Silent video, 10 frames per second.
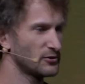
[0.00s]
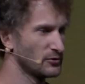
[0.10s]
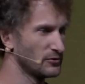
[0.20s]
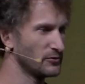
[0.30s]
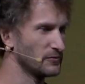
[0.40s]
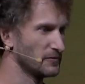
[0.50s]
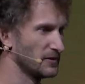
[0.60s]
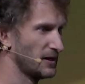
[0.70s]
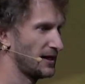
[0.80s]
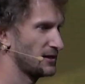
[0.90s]
to
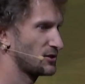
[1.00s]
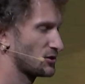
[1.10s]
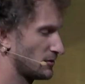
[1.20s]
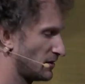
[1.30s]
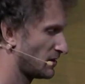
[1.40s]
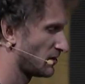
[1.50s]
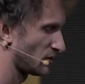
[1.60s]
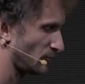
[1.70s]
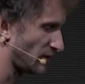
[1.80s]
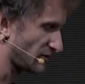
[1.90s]
hedge
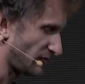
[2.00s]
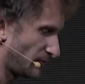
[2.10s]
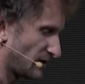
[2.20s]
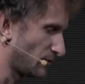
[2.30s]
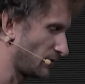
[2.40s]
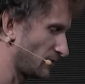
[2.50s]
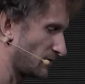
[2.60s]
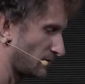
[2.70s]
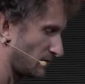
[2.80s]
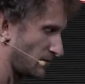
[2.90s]
the price of Bitcoin
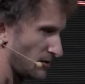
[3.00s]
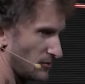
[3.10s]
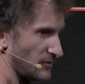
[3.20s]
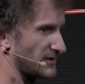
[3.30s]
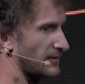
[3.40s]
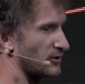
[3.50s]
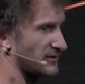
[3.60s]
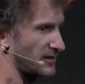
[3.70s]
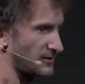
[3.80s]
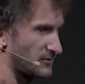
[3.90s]
with
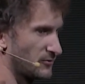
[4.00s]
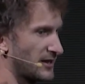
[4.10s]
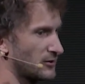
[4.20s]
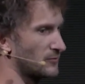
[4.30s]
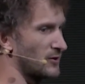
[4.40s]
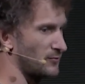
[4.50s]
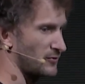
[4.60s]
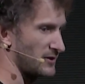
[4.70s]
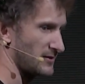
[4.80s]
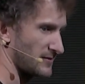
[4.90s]
Stablesats, you can come up
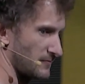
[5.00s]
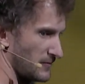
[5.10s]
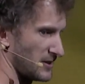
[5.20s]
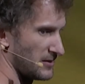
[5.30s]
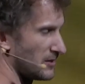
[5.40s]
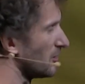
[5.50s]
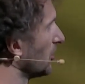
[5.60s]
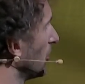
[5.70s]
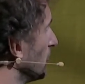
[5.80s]
with a